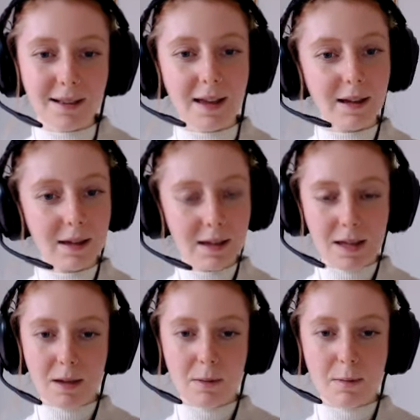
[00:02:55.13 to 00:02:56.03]
Like
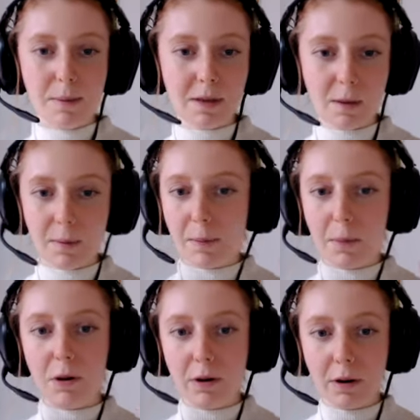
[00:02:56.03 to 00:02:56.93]
maybe some
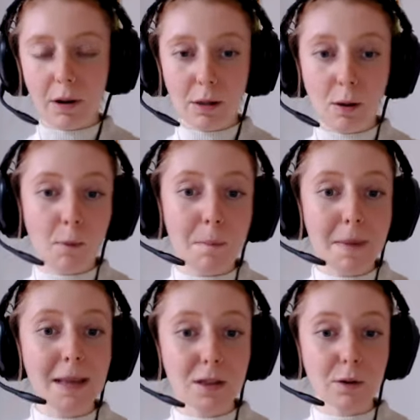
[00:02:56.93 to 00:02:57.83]
people are a lot more
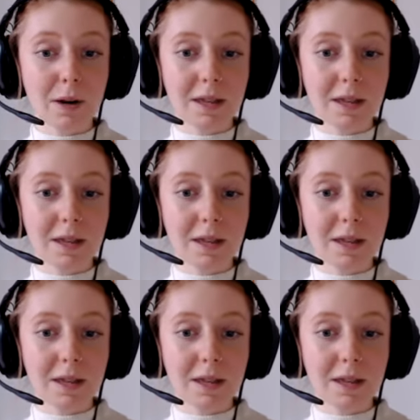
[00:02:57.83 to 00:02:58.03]
mental.